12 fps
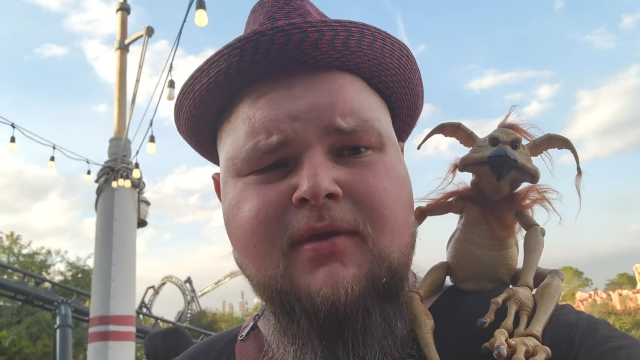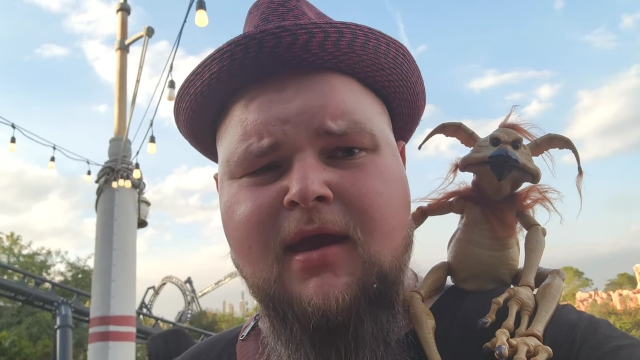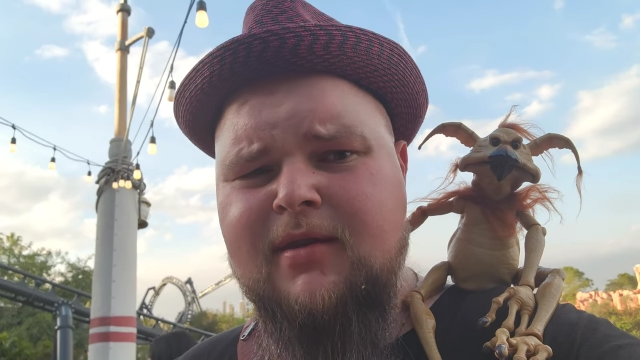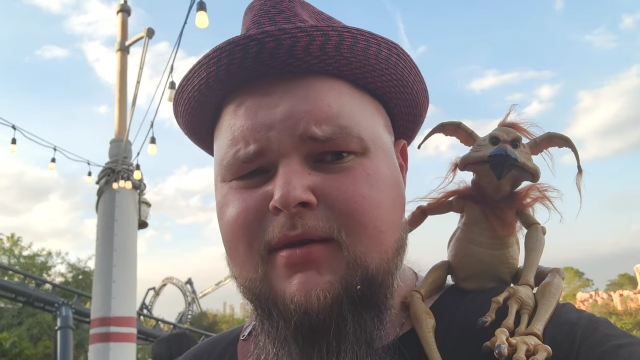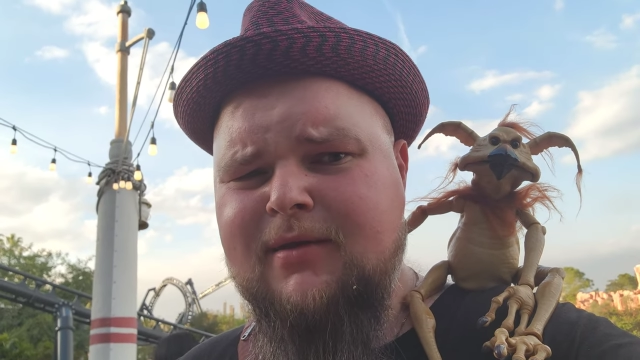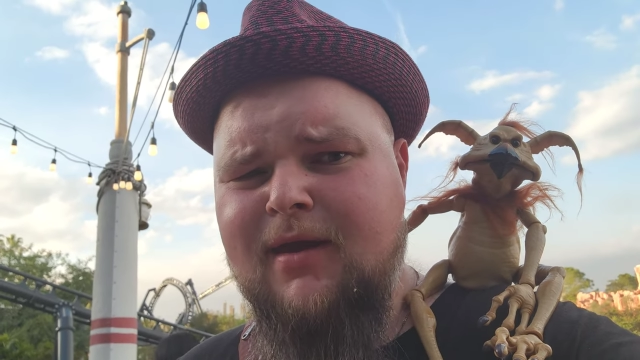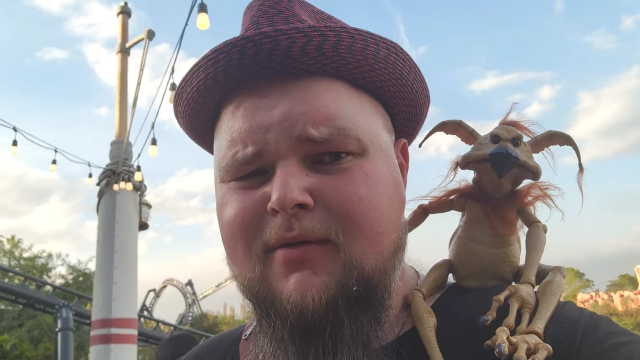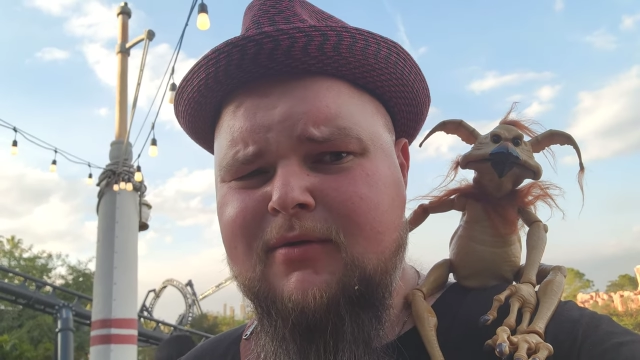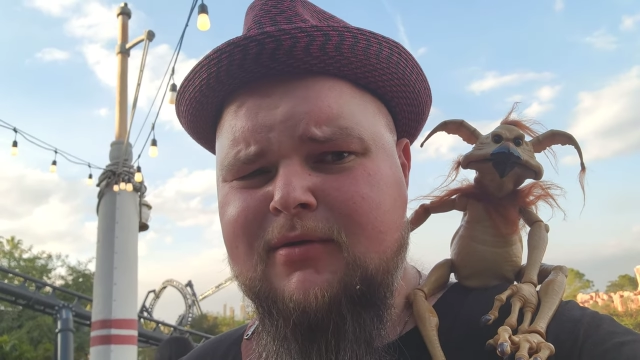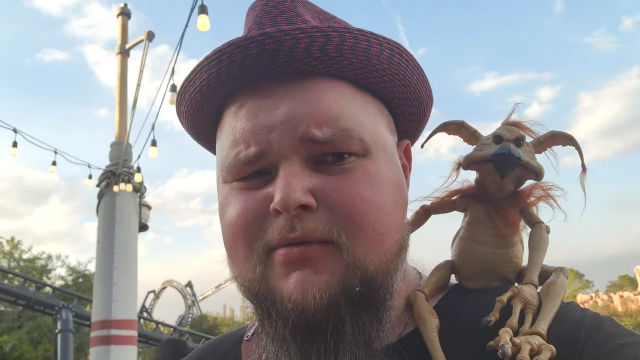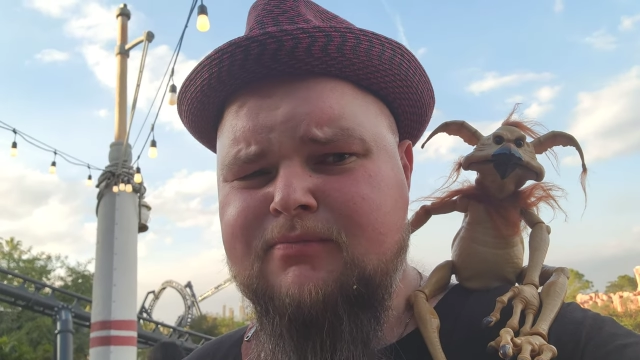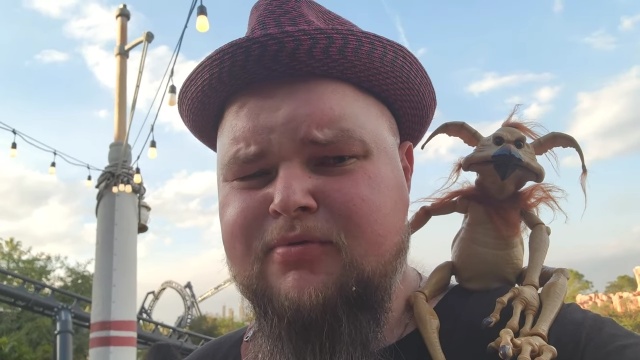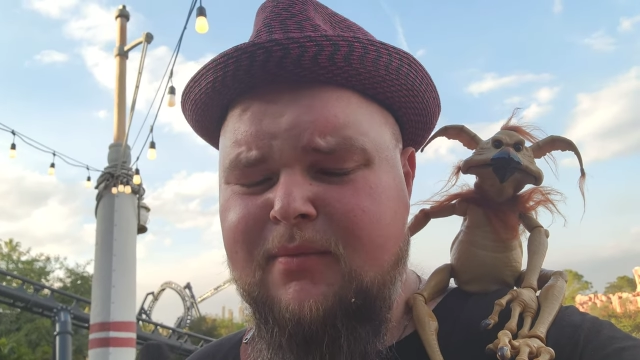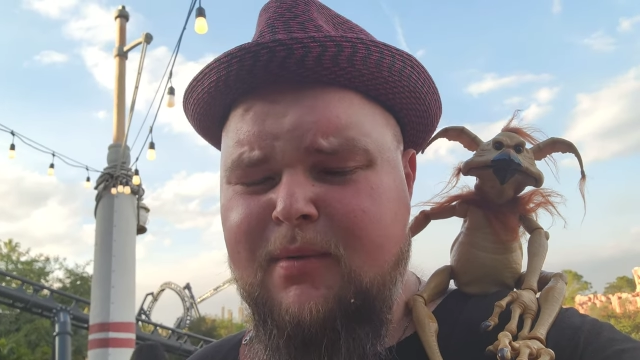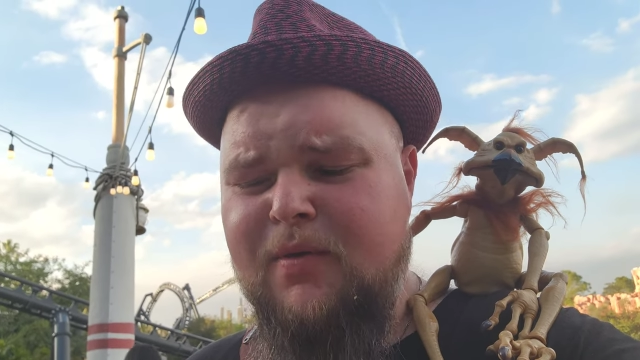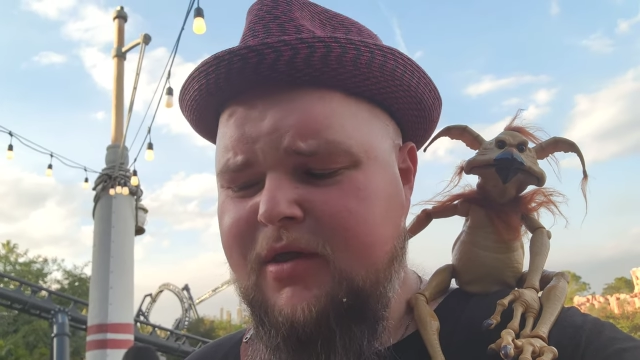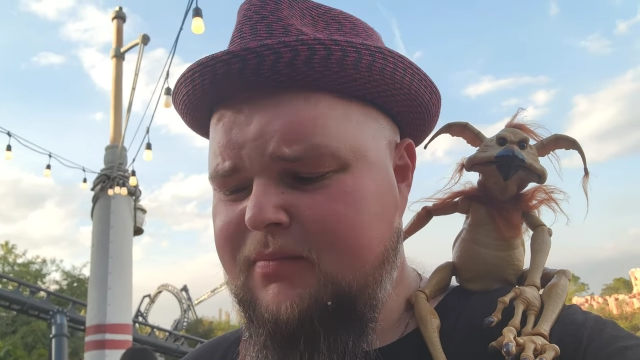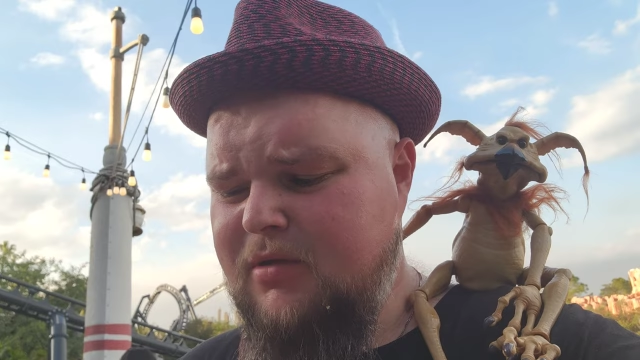dining dollar?
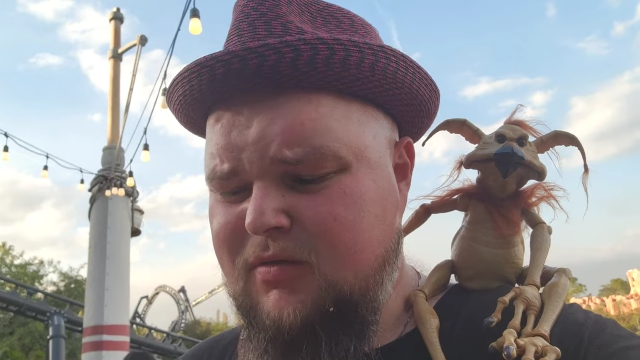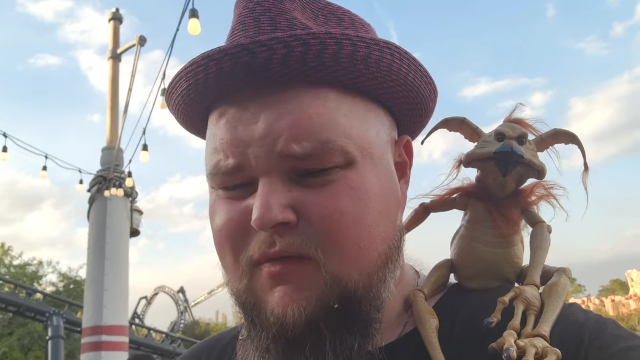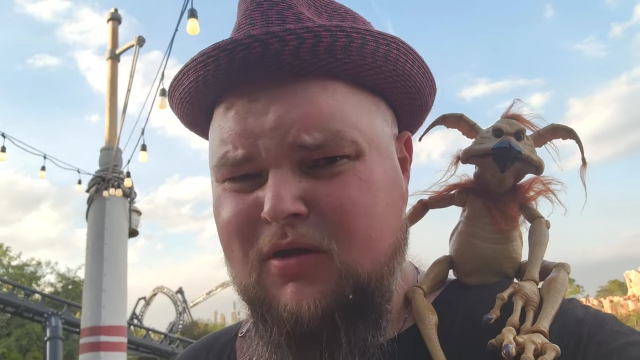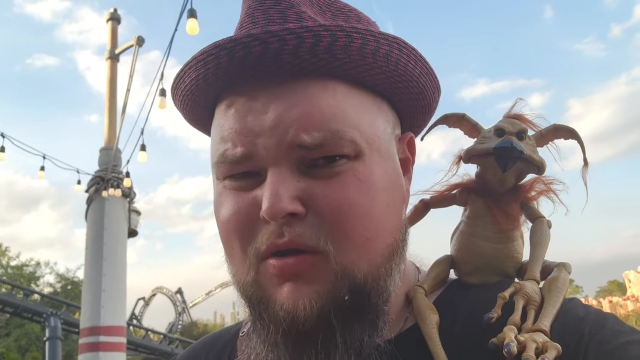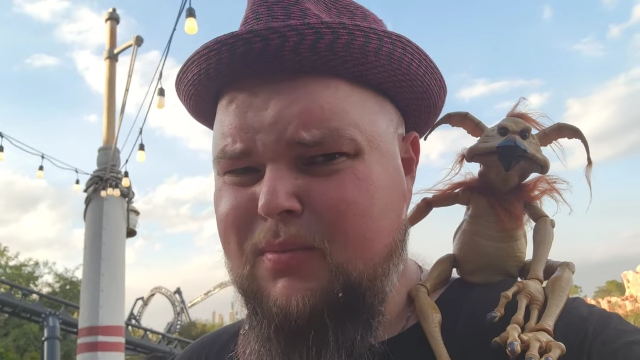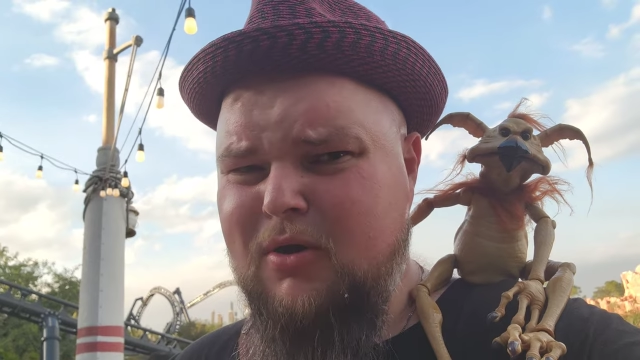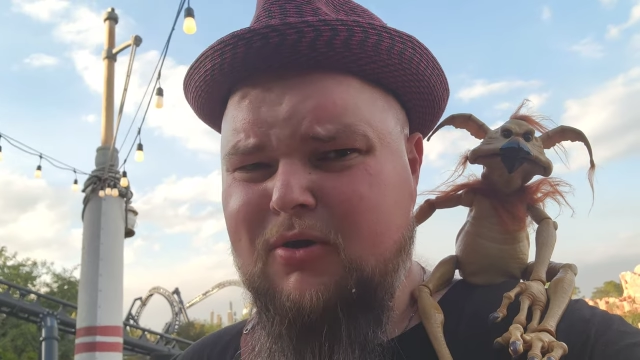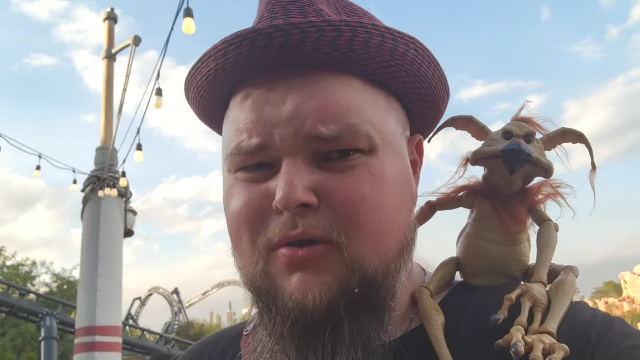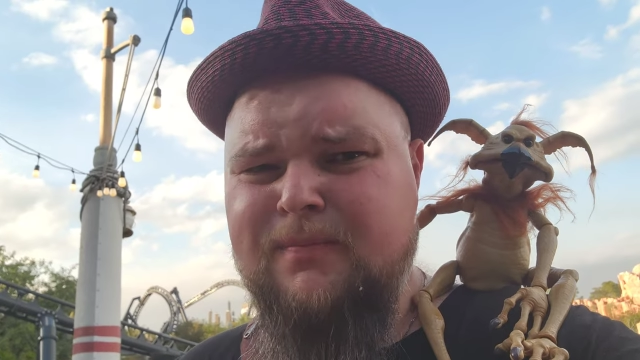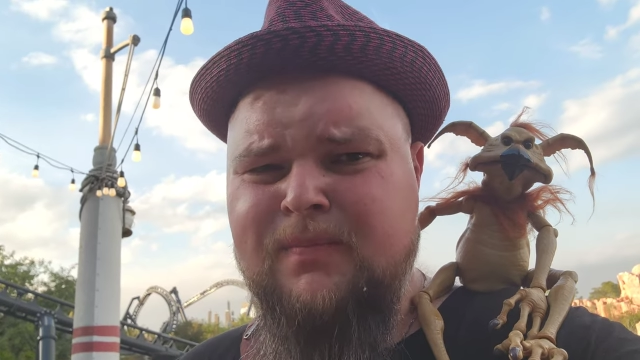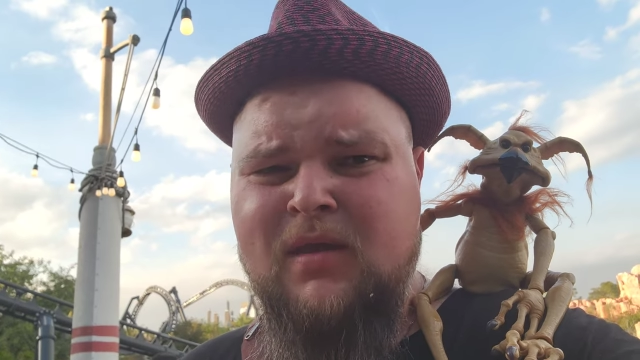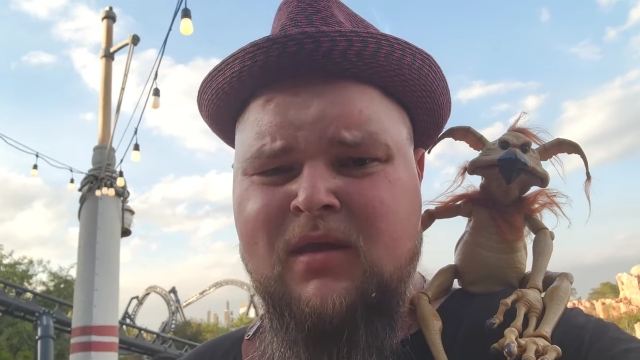Probably. It's a really good burger.